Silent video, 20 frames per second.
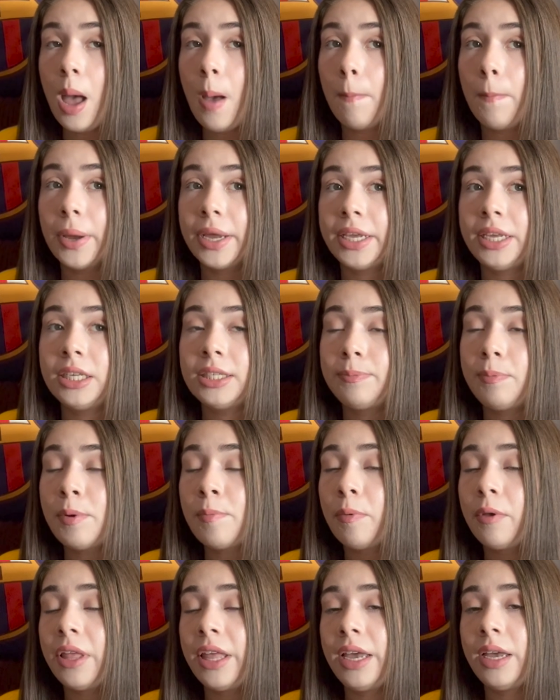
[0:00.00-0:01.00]
But he's been
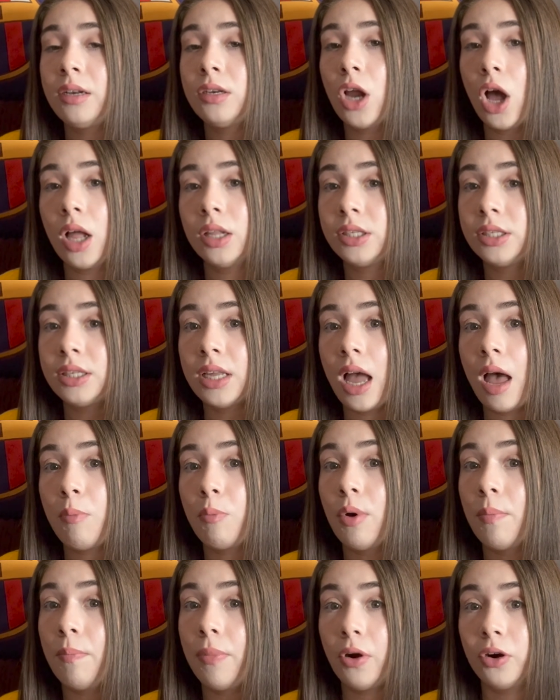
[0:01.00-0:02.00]
playing nonstop
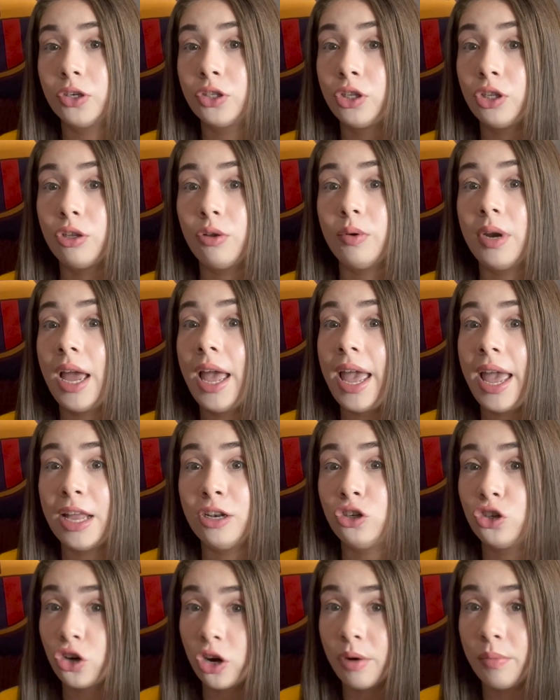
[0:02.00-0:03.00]
with Barcelona
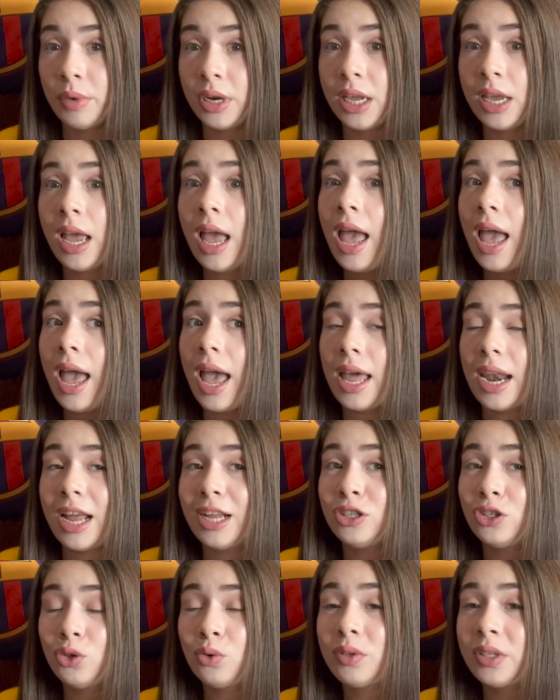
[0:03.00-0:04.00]
and Germany, and I
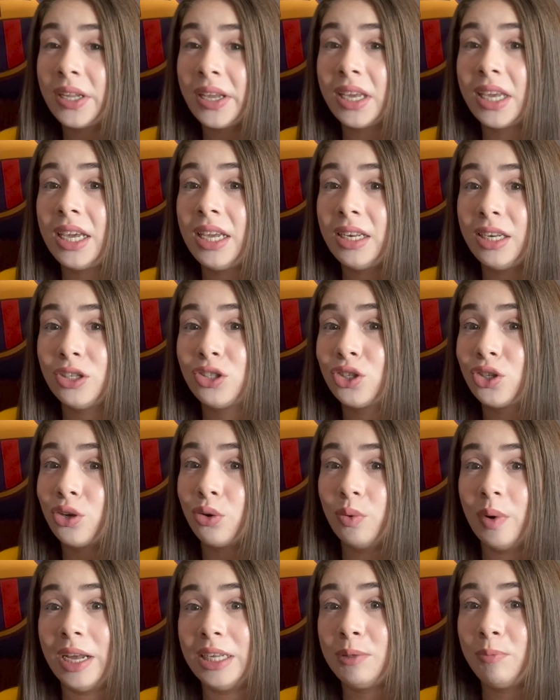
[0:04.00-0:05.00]
do think he needs to
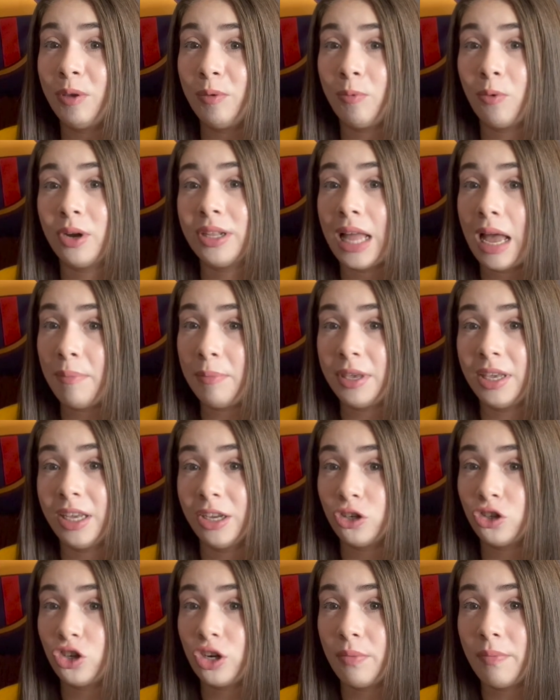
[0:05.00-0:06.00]
rest before that
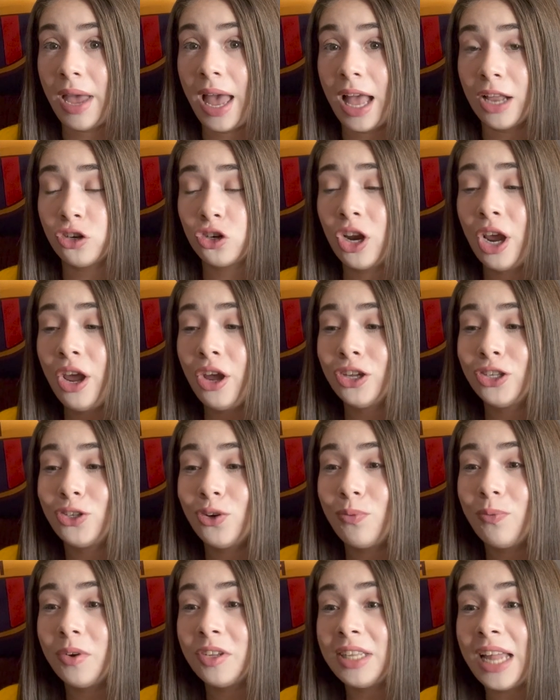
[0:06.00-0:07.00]
PSG match. So
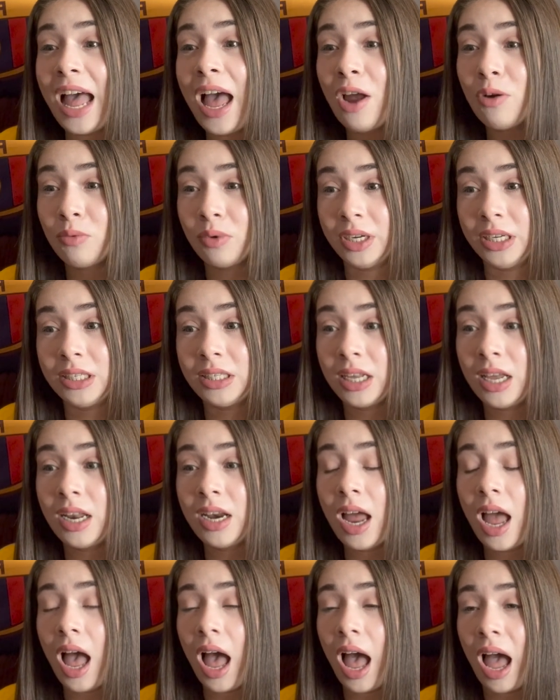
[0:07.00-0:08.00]
for that reason,
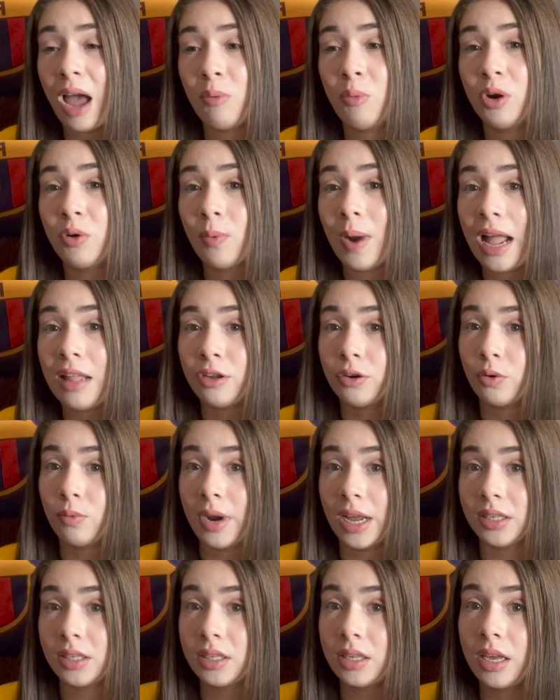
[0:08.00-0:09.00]
I would rather
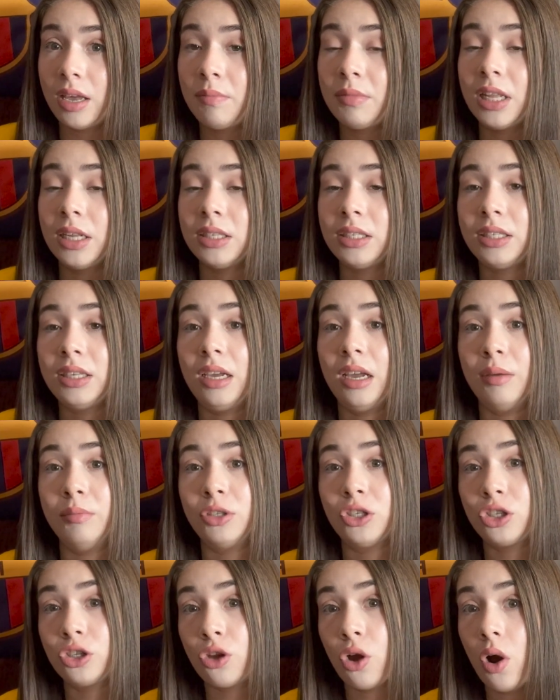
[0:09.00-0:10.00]
rest him than see him
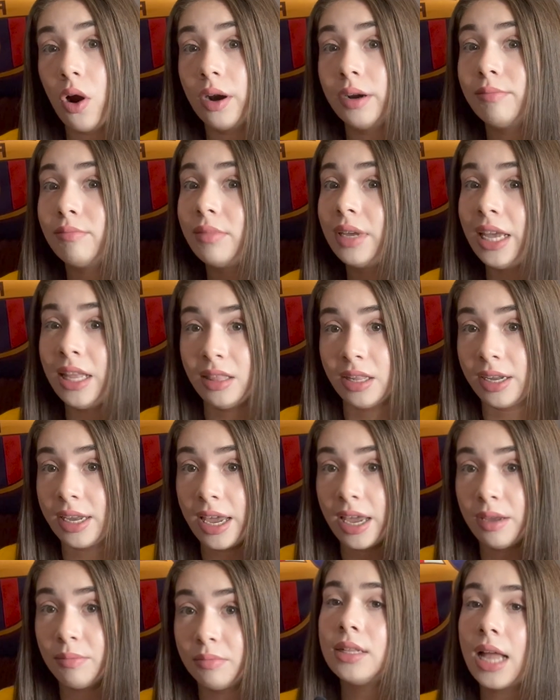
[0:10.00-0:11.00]
start in the
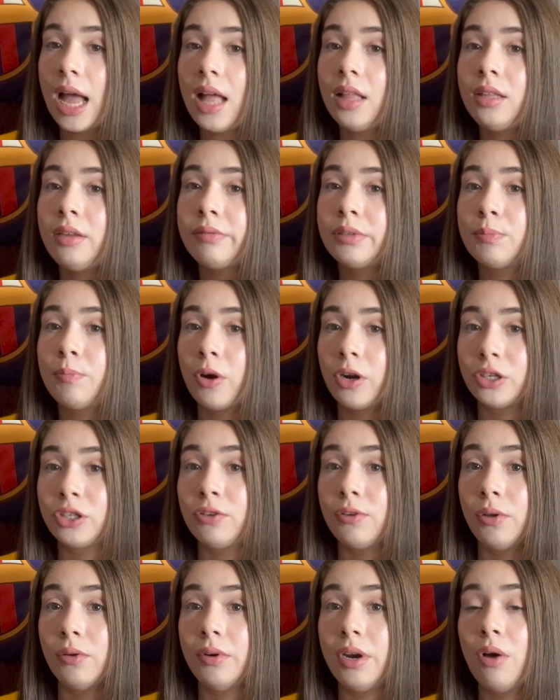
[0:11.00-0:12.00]
game. And that leaves
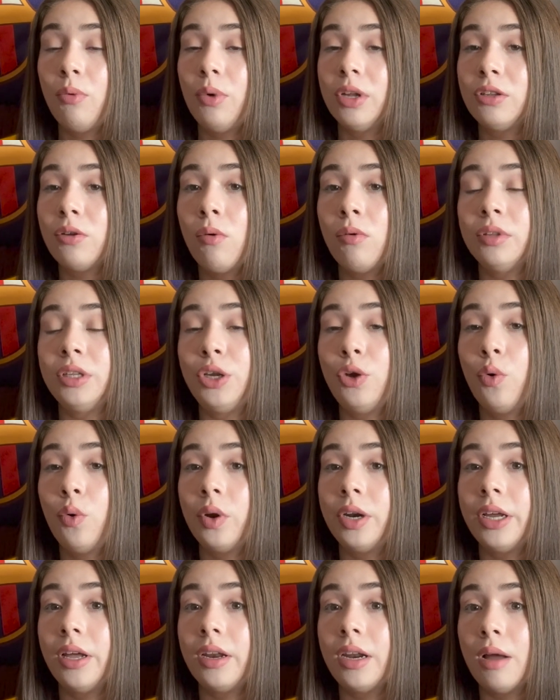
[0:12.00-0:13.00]
Barcelona with only
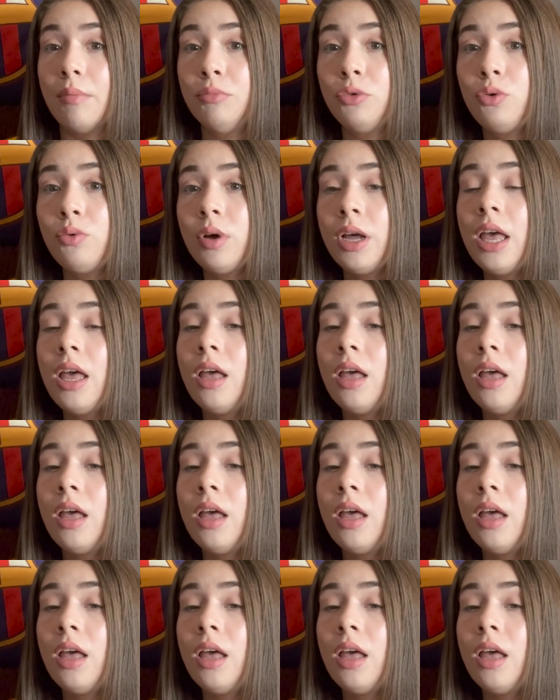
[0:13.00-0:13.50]
Oriol Ramu,